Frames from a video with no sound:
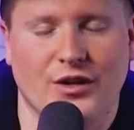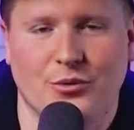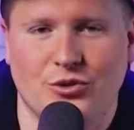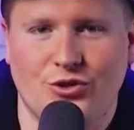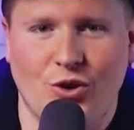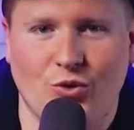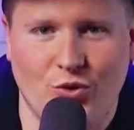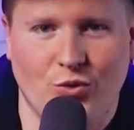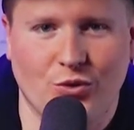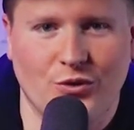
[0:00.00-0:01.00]
It was so
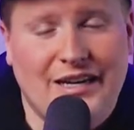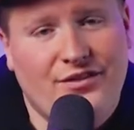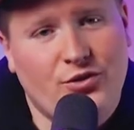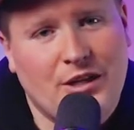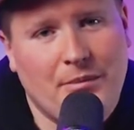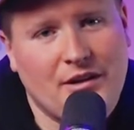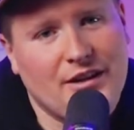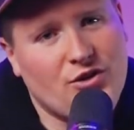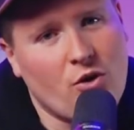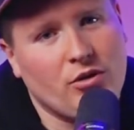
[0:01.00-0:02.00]
cool. If you
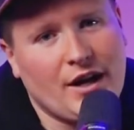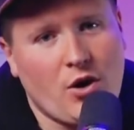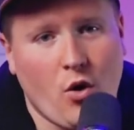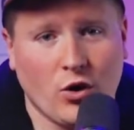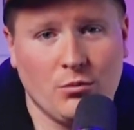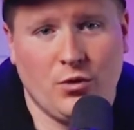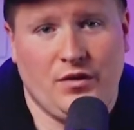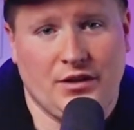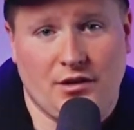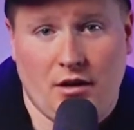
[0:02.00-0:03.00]
typically don't like horror
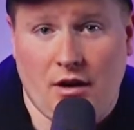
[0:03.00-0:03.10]
movies,